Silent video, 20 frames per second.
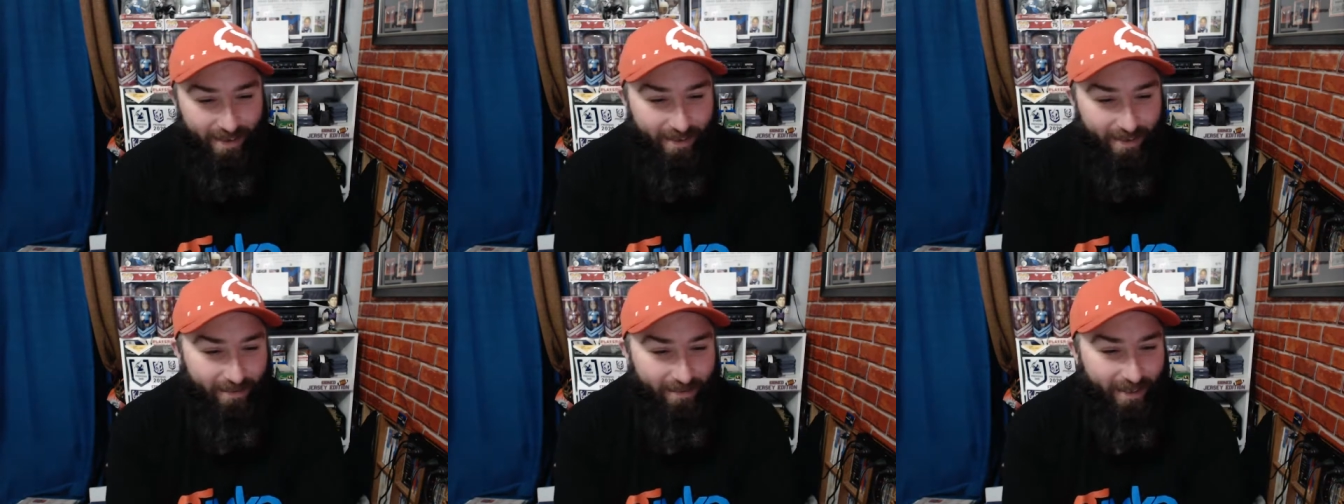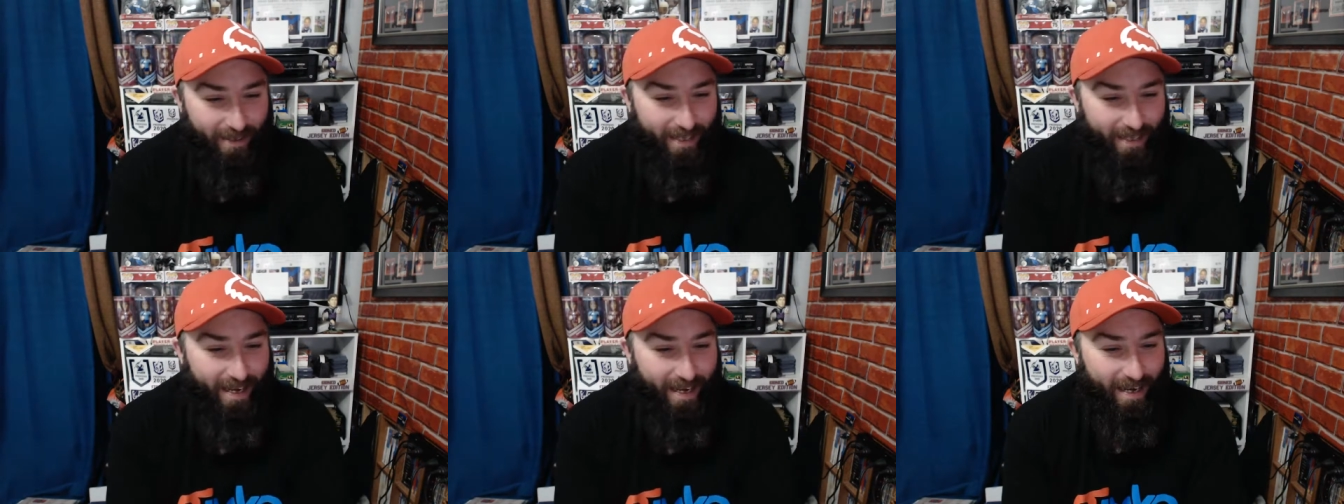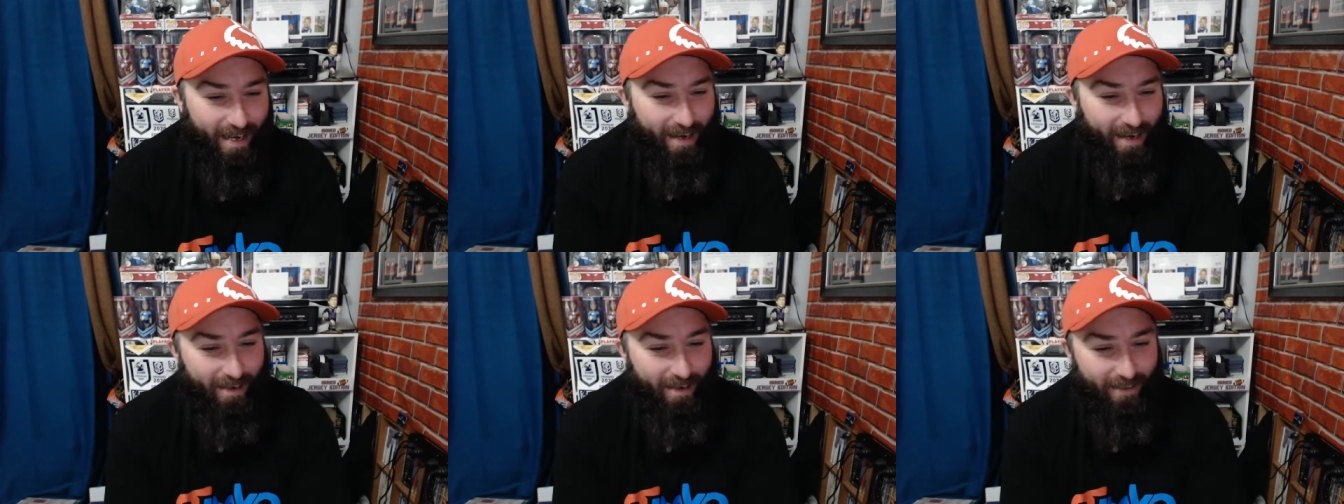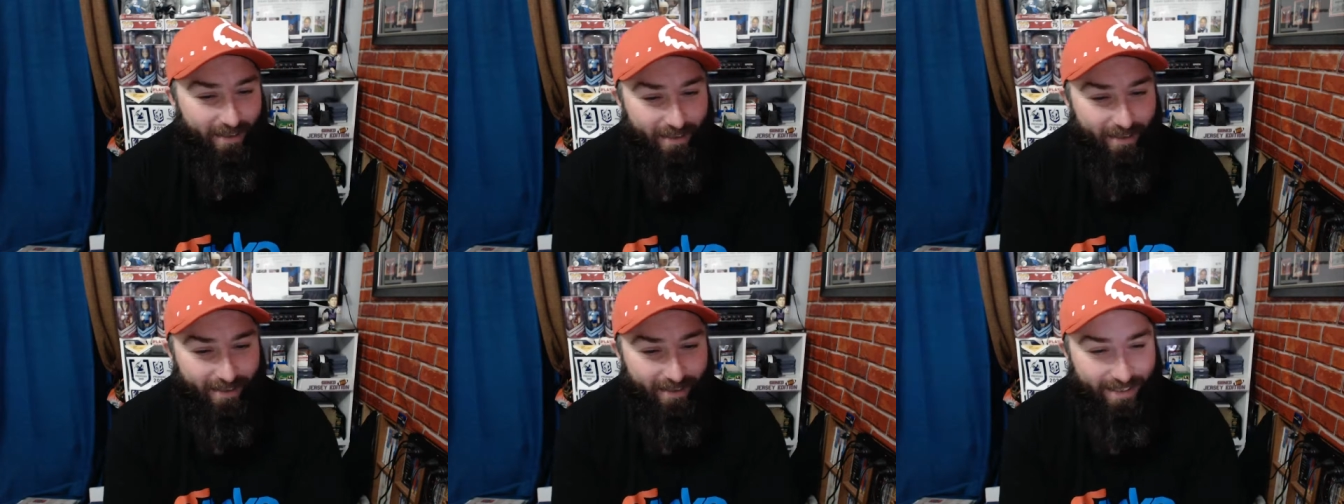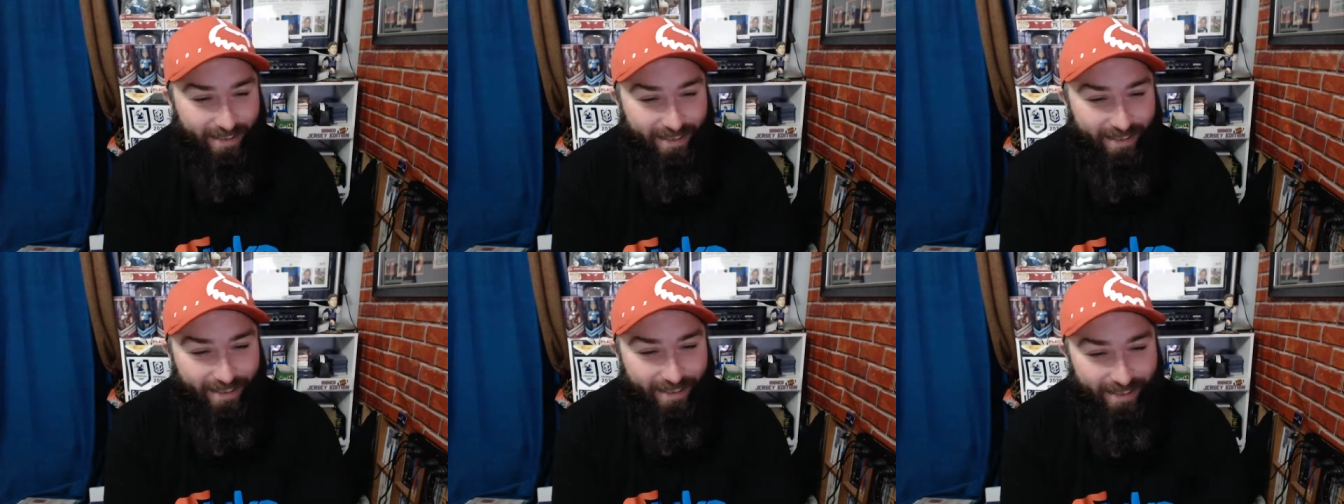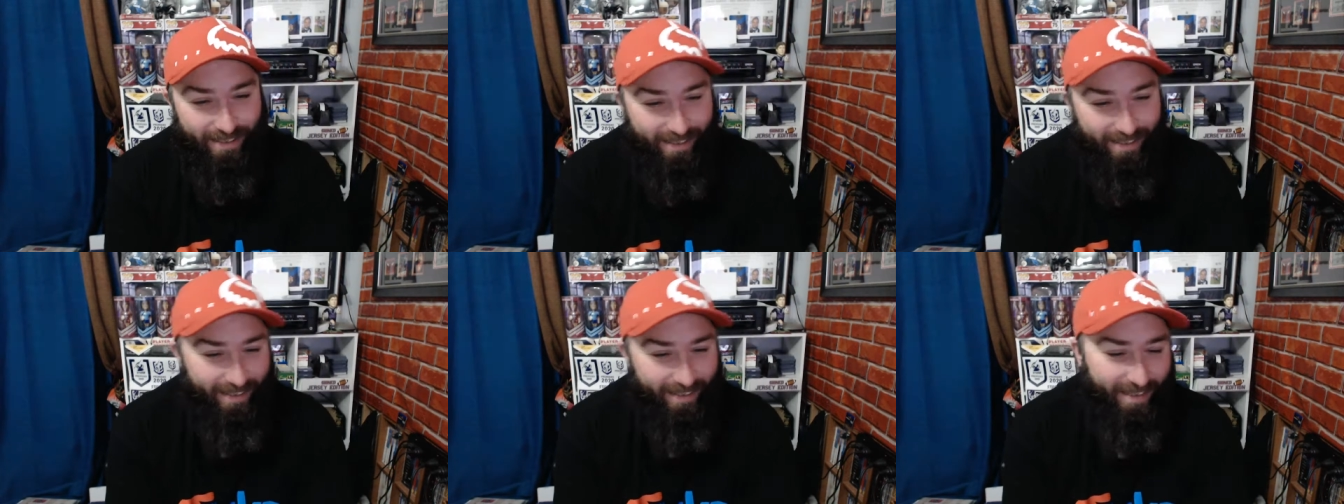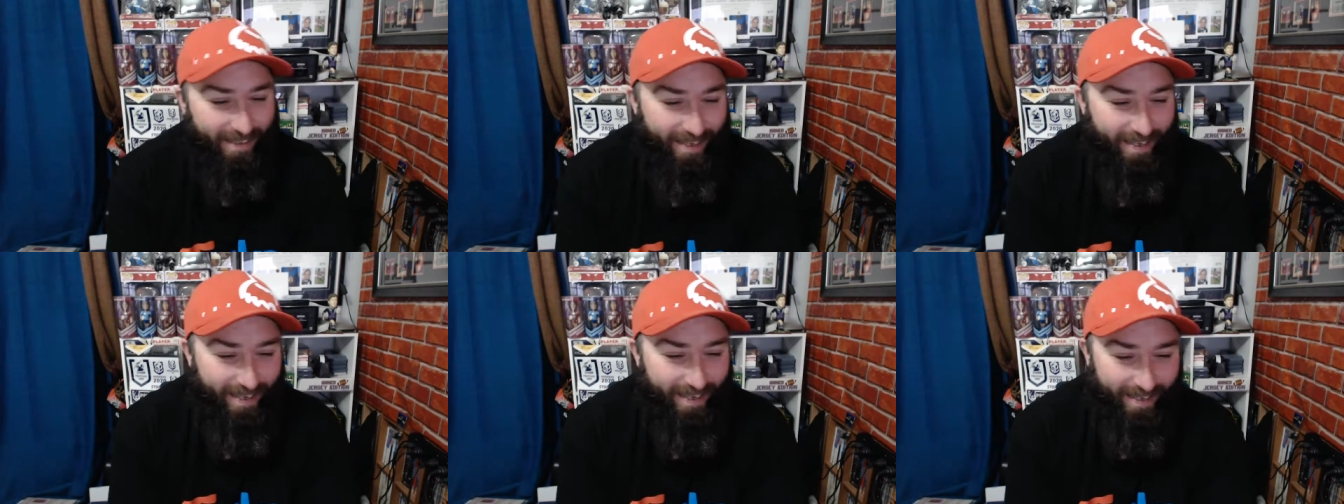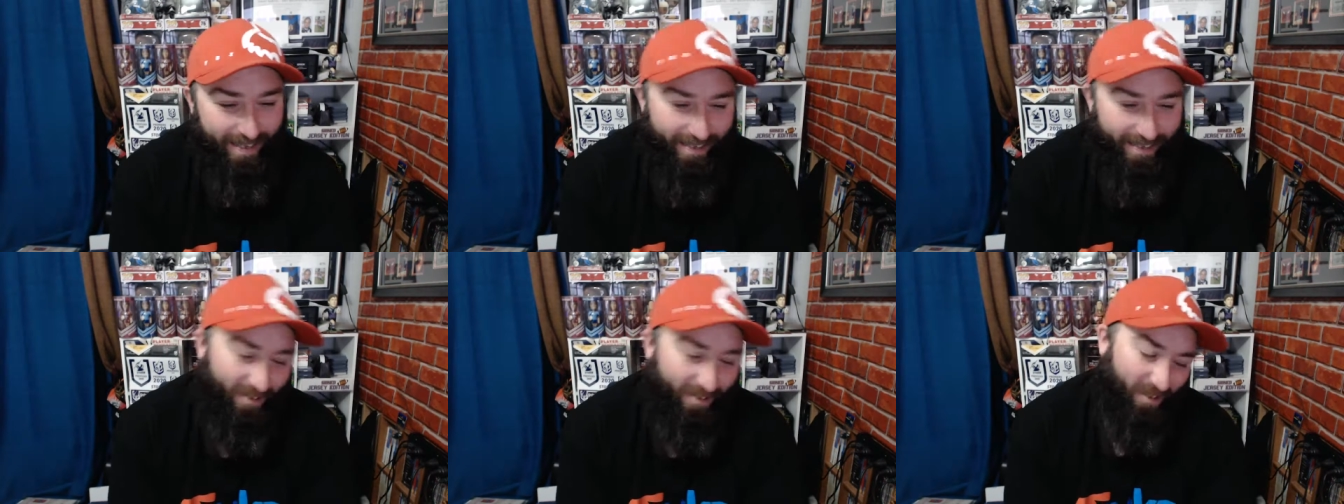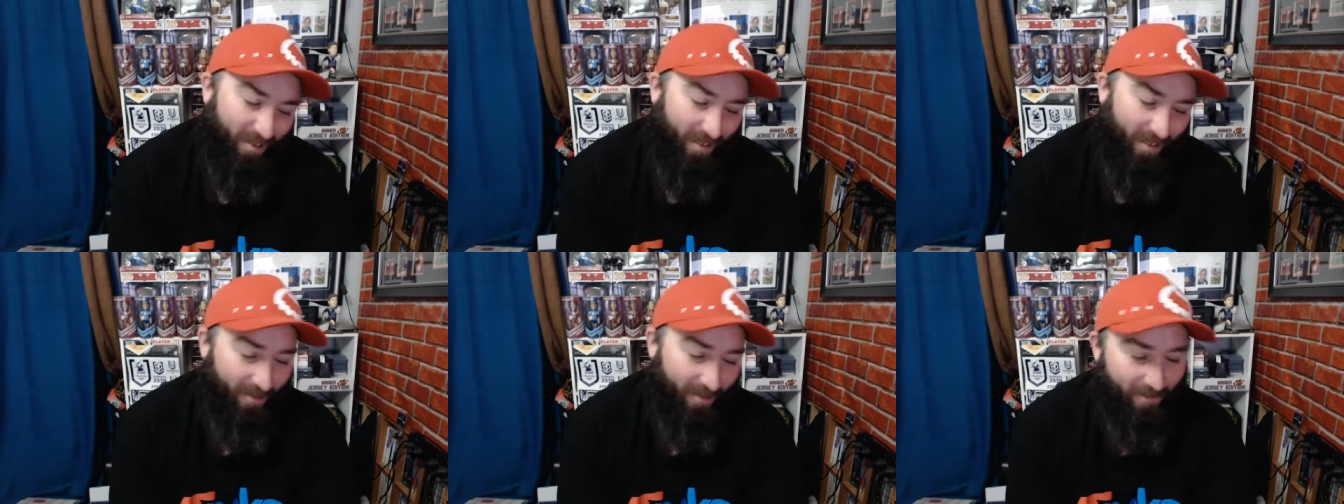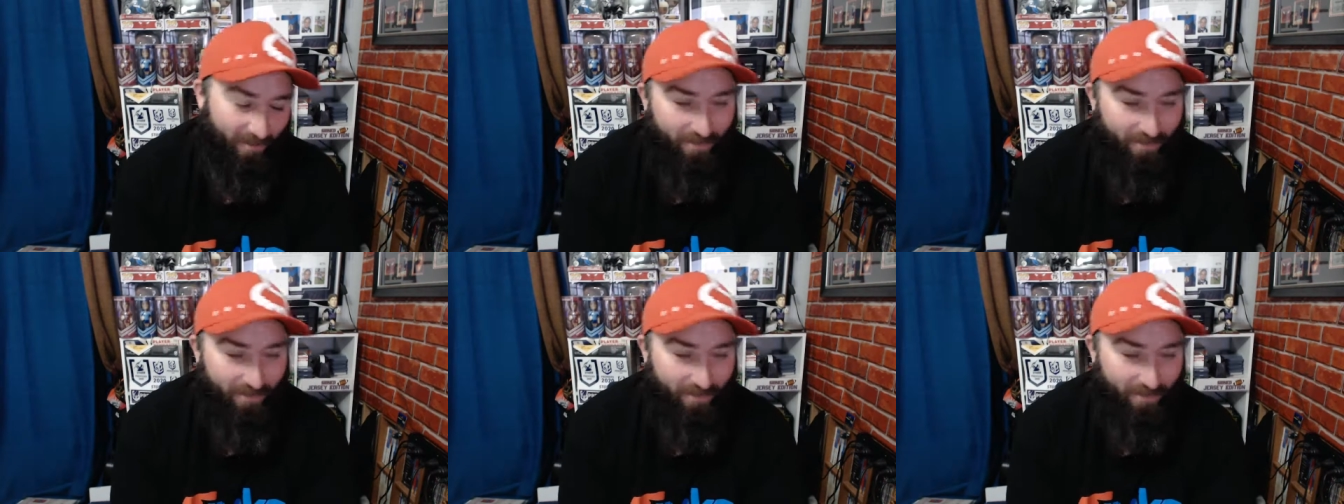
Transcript: and no, I, yeah, just.